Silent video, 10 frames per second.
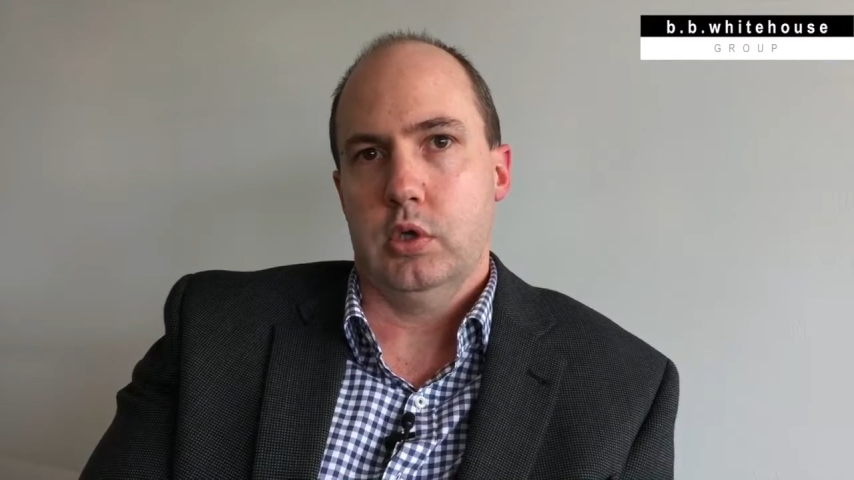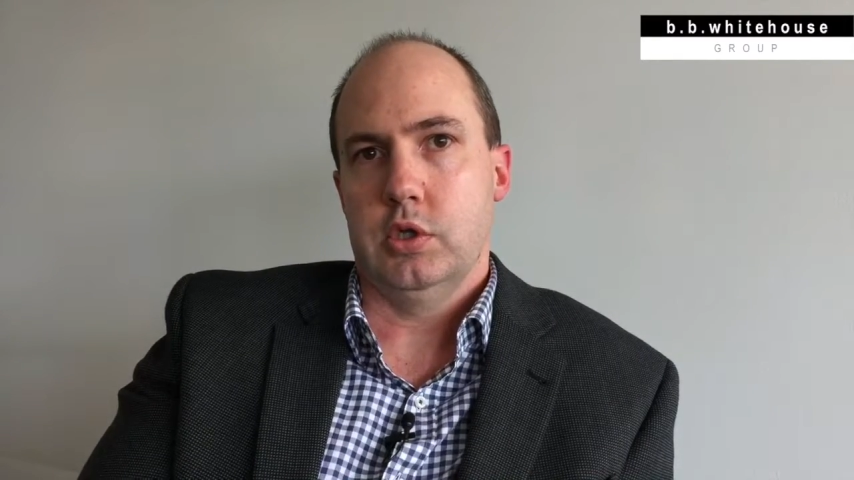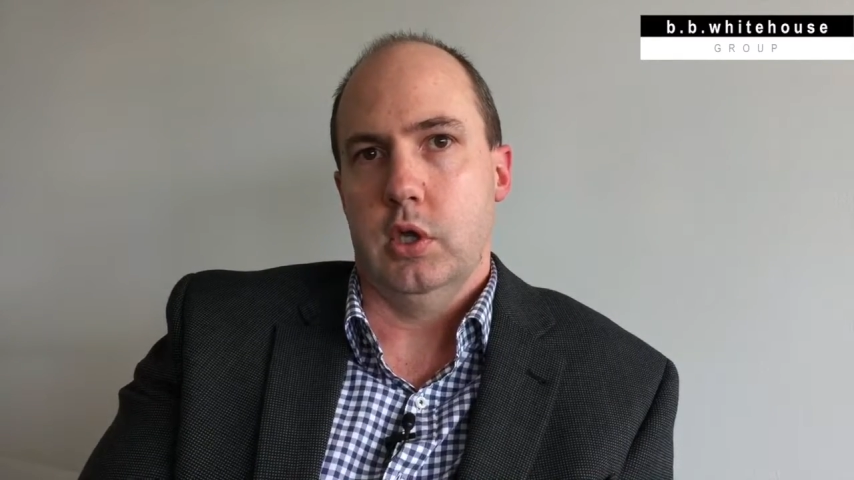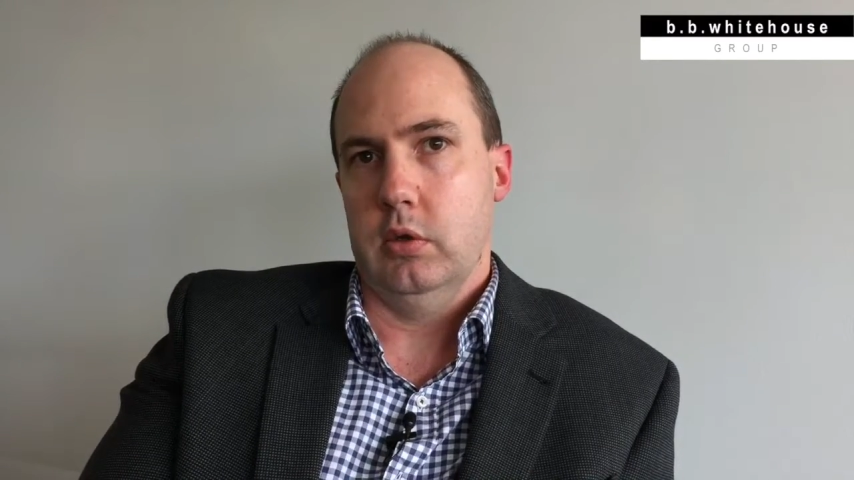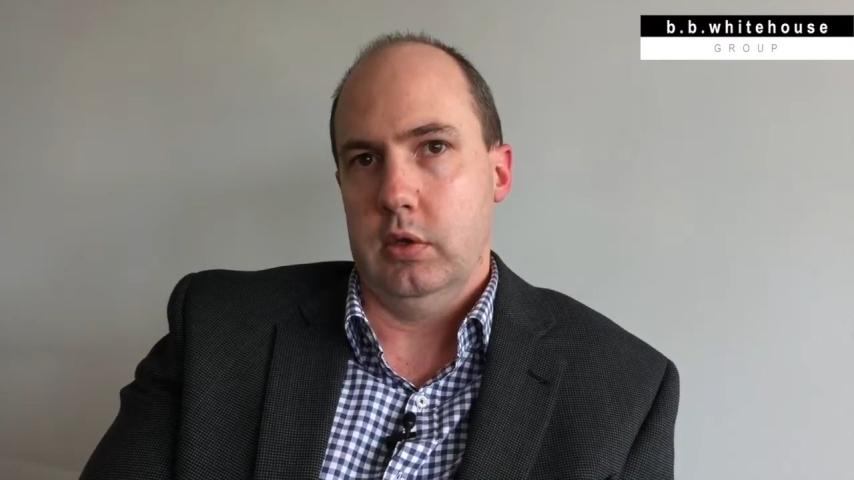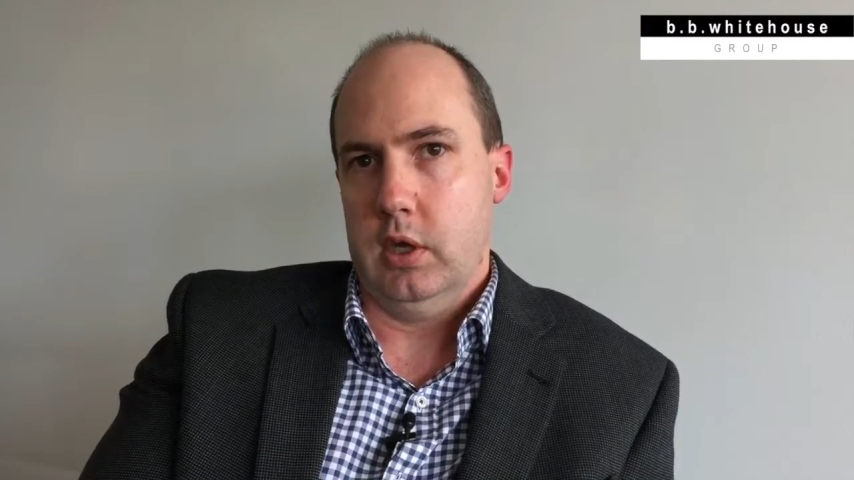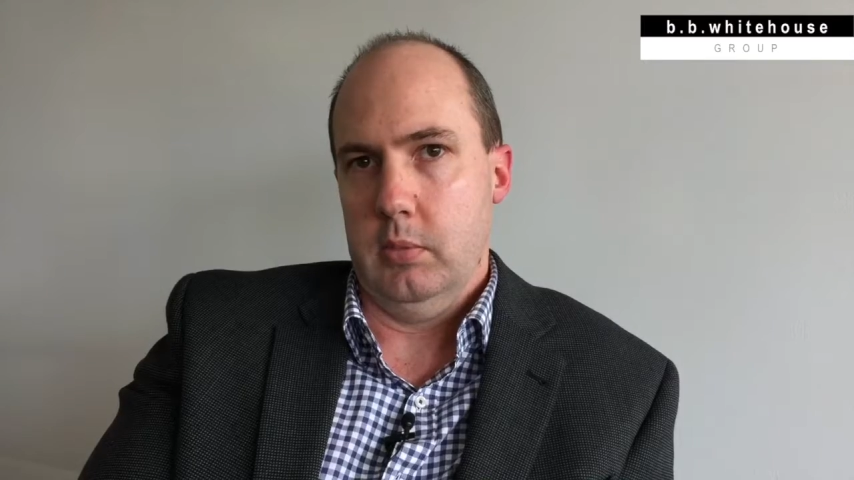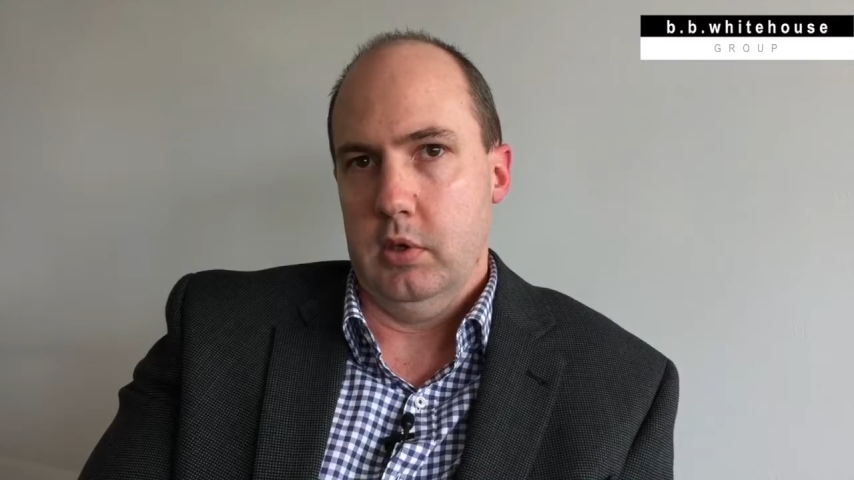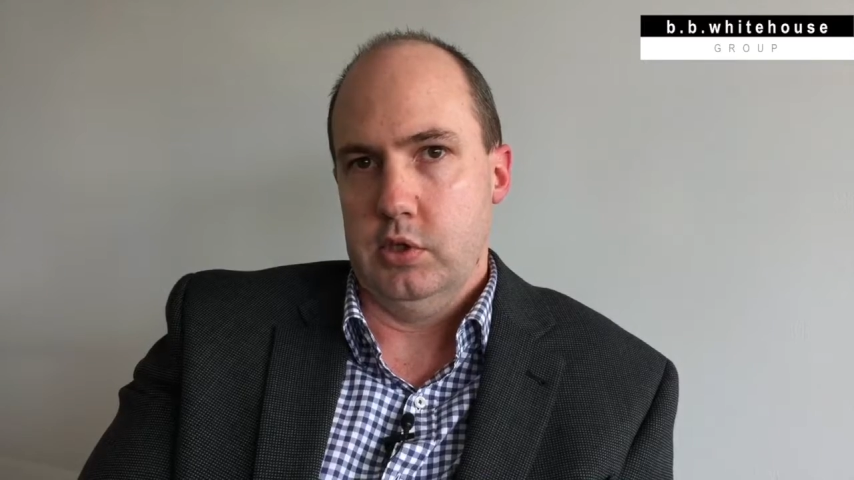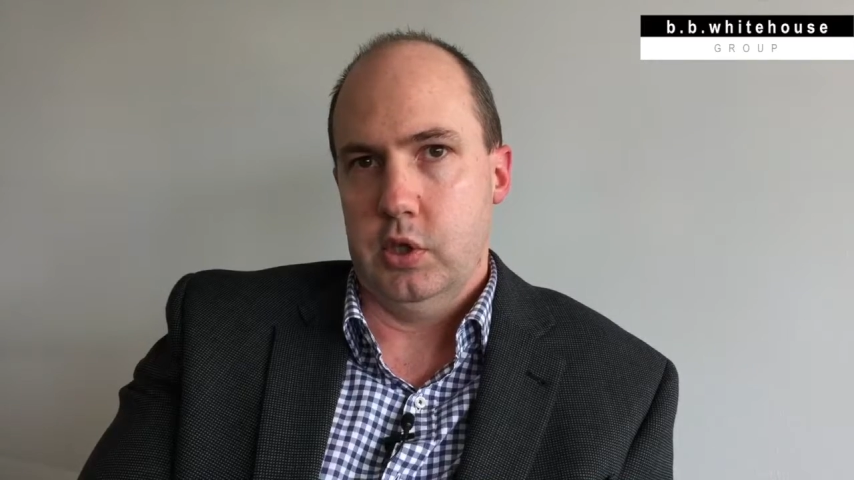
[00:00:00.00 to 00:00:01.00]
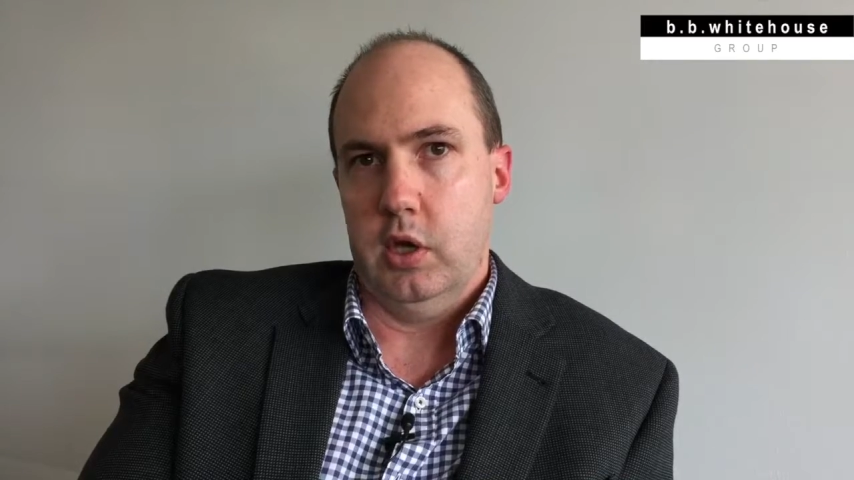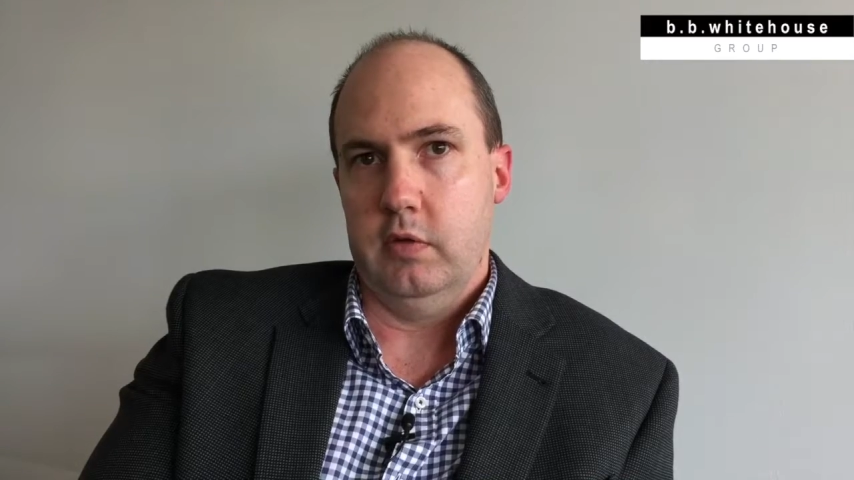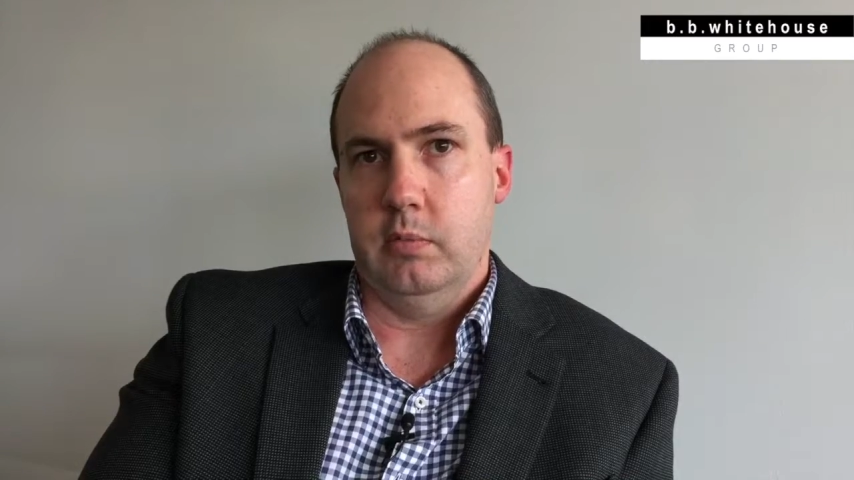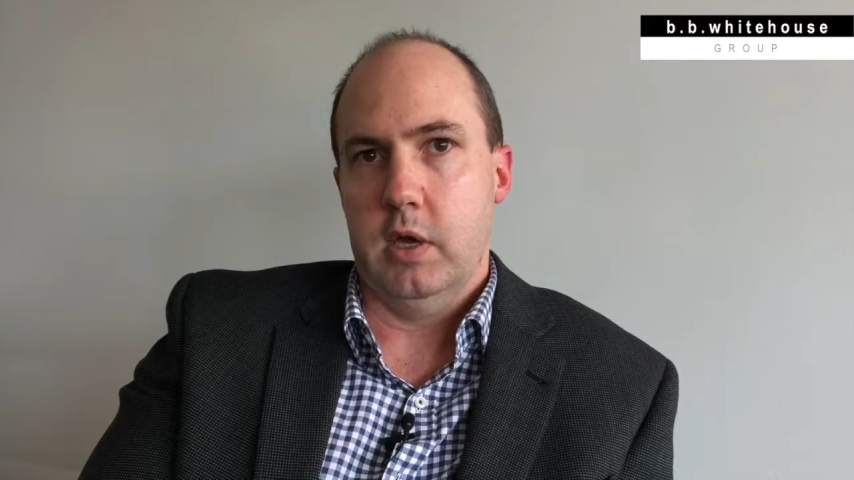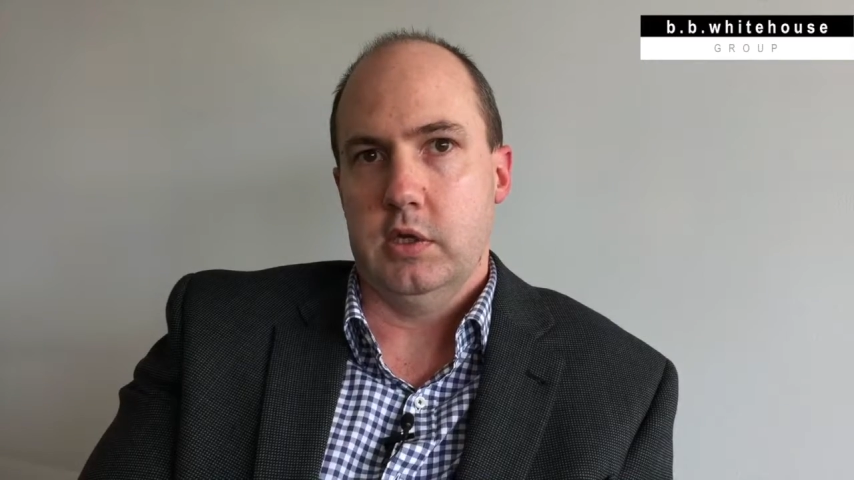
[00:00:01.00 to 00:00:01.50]
consultant to come on site
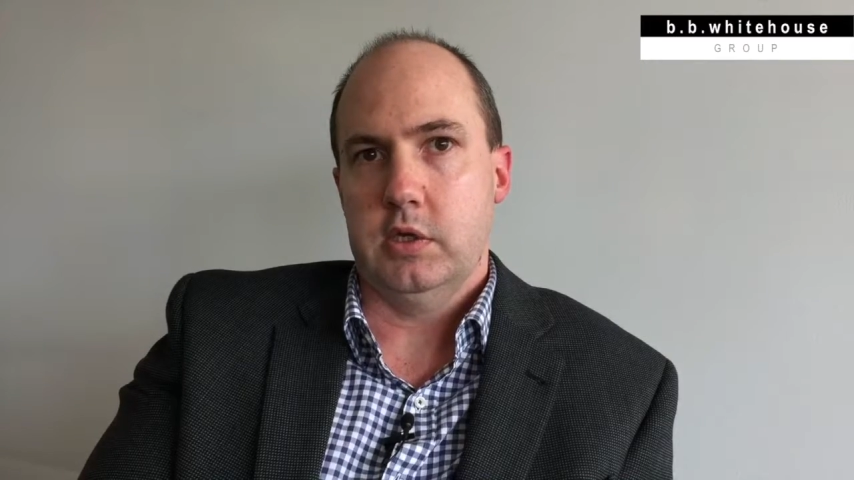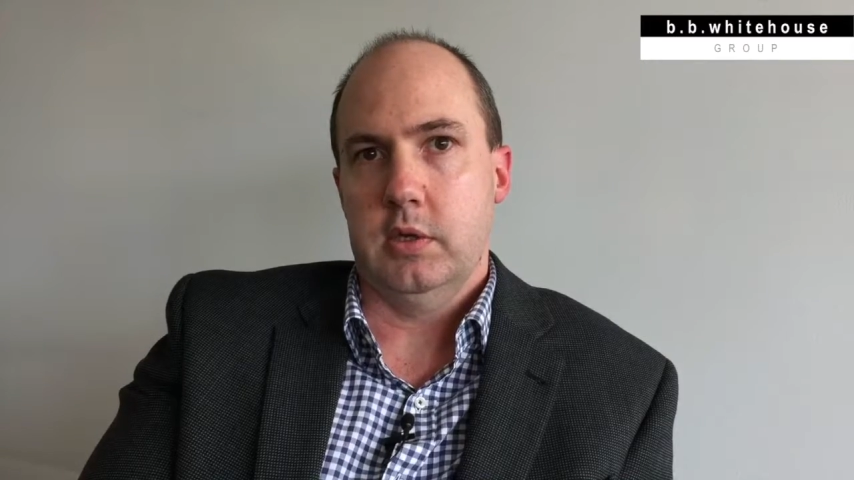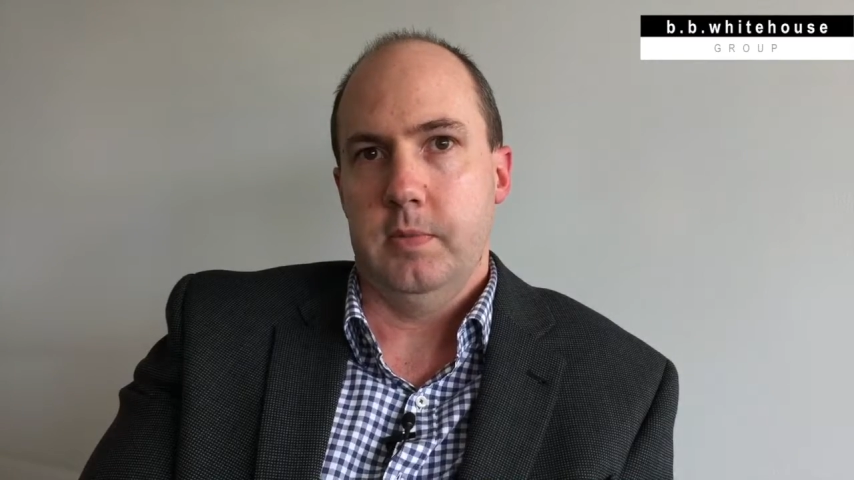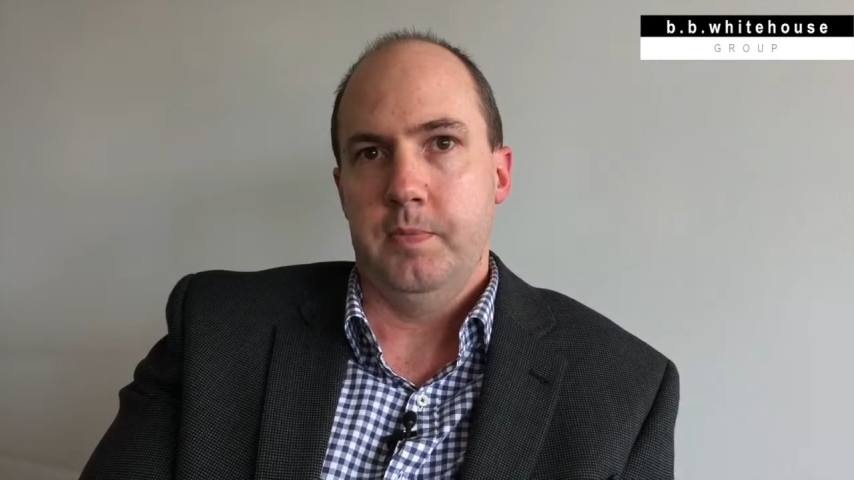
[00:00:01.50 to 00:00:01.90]
as much.